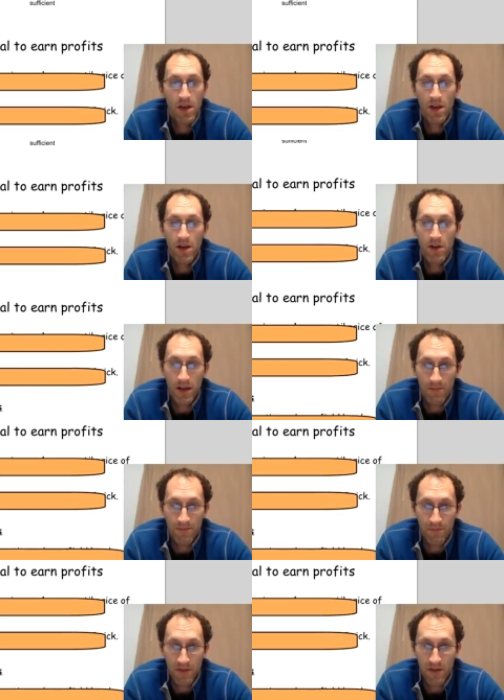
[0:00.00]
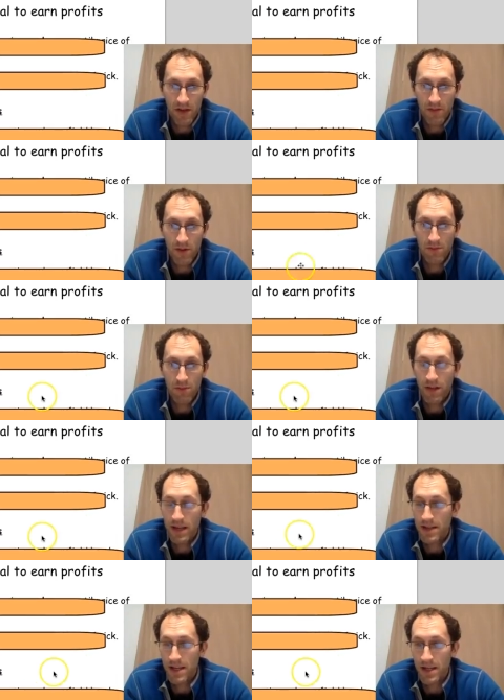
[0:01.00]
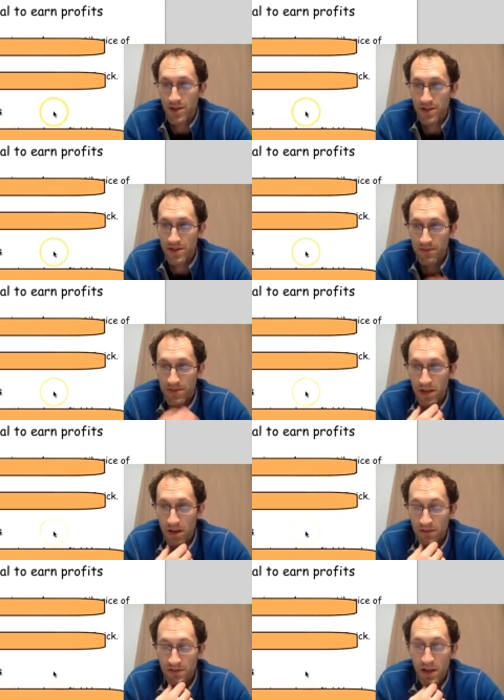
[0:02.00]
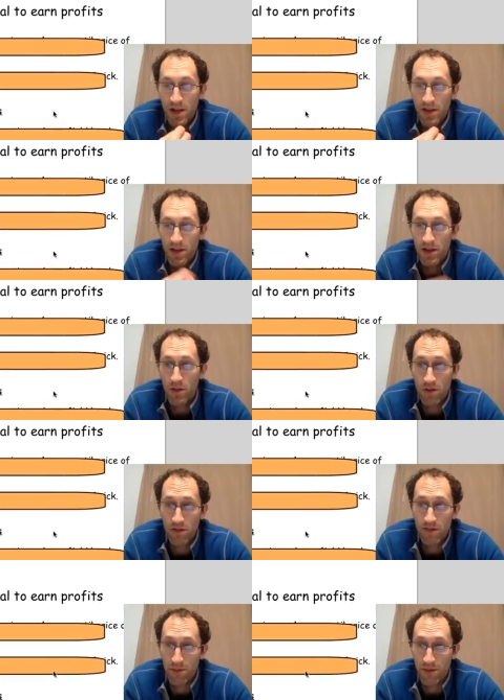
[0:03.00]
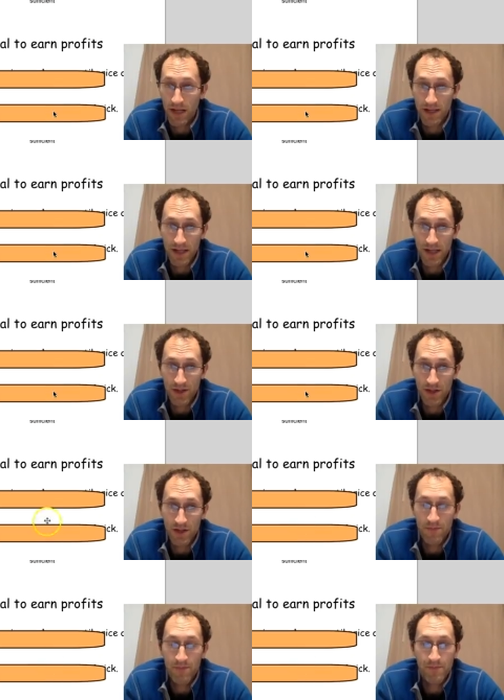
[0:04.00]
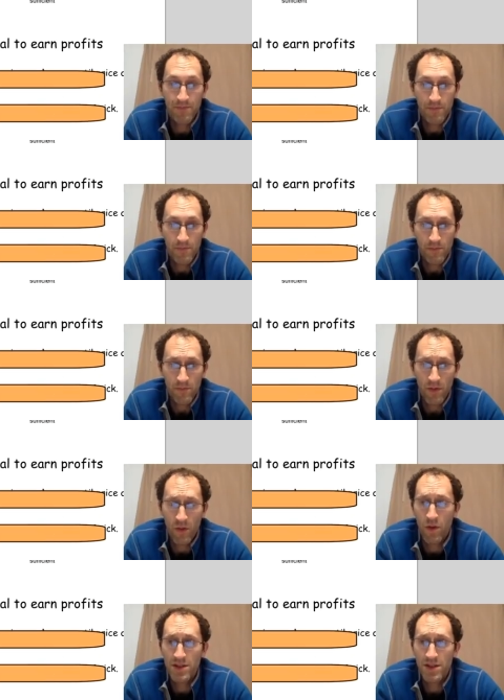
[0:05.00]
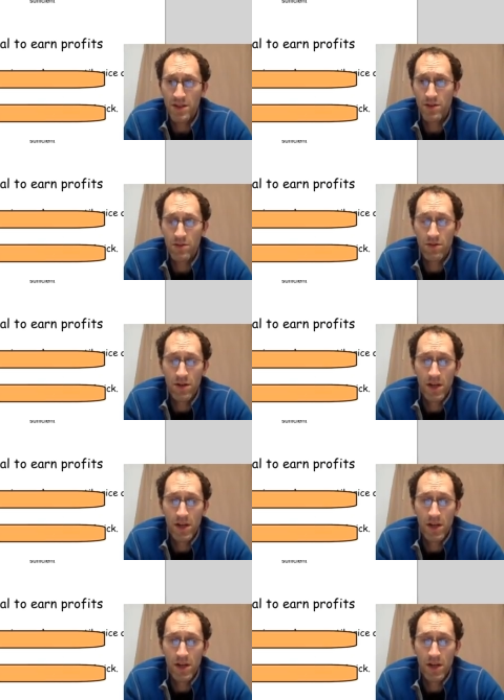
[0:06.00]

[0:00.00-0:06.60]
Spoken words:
All right, let's talk about plantations themselves. The goal of a plantation was to